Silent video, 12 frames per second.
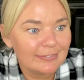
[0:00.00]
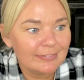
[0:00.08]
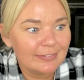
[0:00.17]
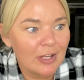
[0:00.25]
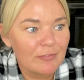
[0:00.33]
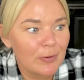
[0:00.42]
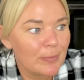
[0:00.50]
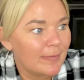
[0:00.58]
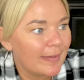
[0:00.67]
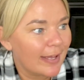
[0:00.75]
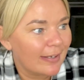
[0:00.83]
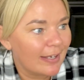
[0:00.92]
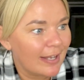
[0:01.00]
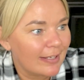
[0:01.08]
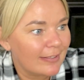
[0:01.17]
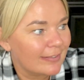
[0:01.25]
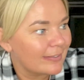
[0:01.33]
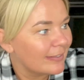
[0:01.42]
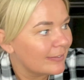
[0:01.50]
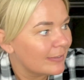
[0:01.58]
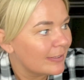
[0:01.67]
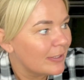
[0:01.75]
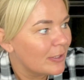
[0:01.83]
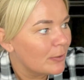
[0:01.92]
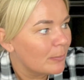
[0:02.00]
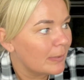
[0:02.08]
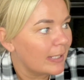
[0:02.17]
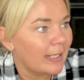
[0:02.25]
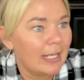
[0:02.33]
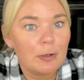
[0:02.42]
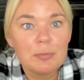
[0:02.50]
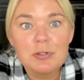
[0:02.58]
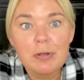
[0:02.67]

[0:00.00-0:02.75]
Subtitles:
I've always had, what I get up to,